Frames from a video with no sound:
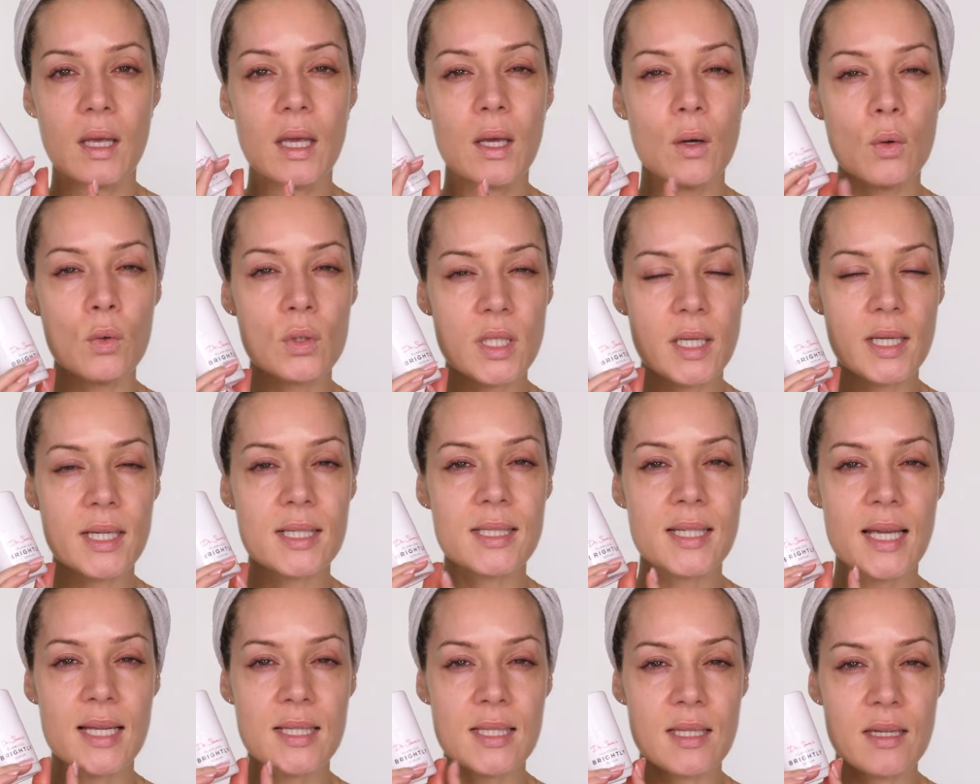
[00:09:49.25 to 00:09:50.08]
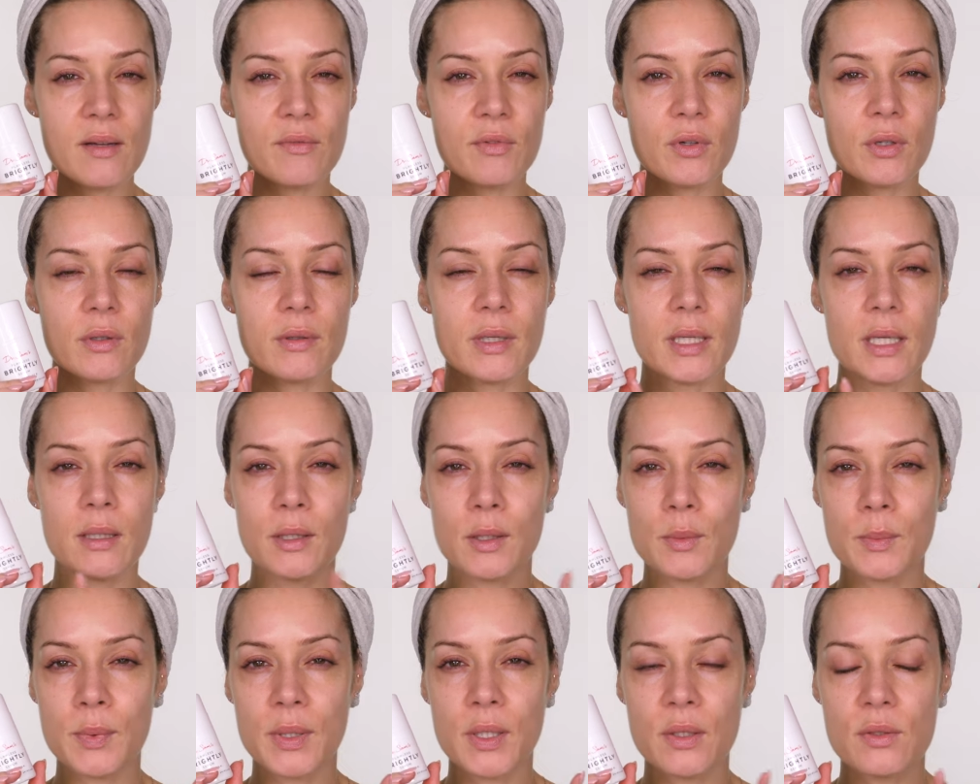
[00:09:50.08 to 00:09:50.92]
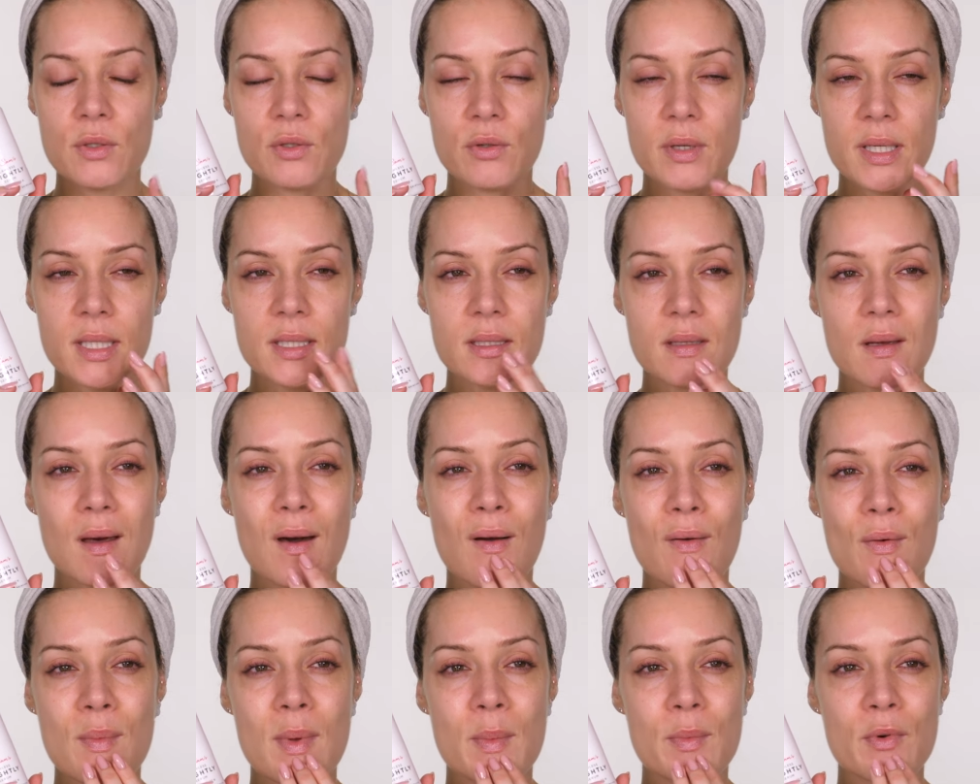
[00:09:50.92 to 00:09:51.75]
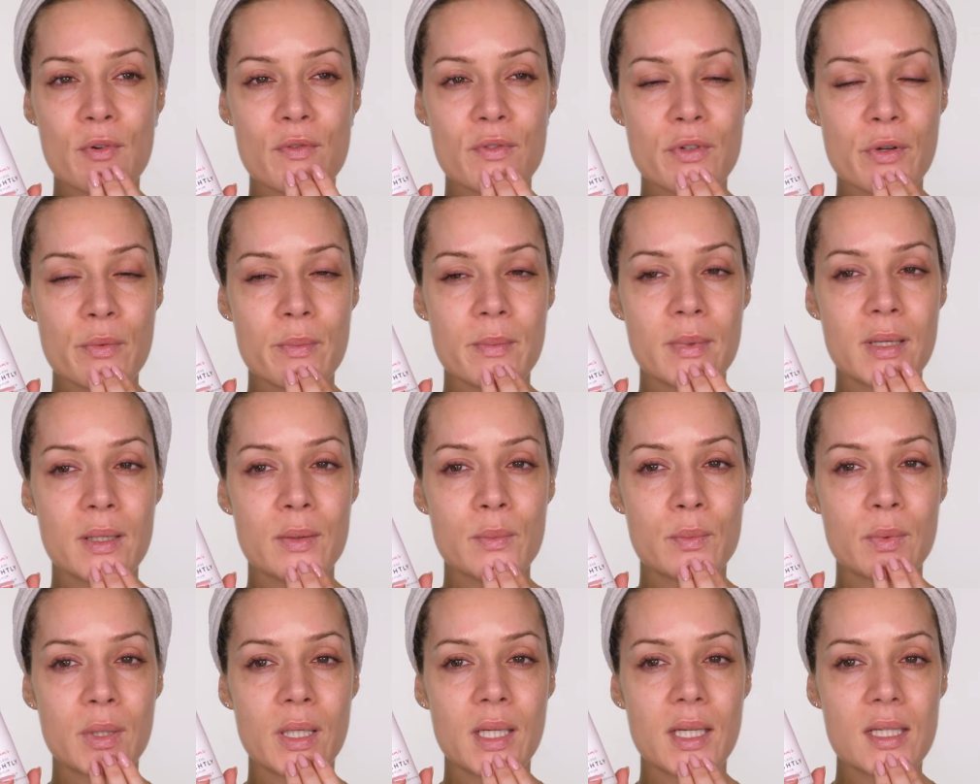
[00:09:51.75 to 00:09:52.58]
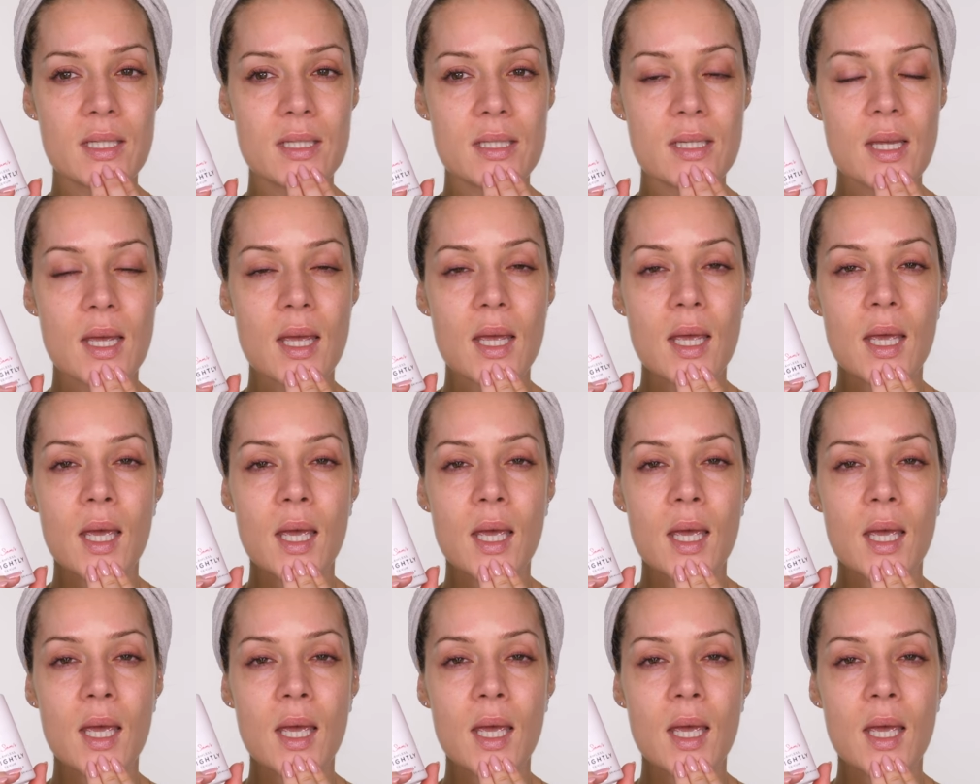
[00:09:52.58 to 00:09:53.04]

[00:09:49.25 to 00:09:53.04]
It also contains another ingredient. I'm going to put it on screen because I can't remember off the top of my head what it is.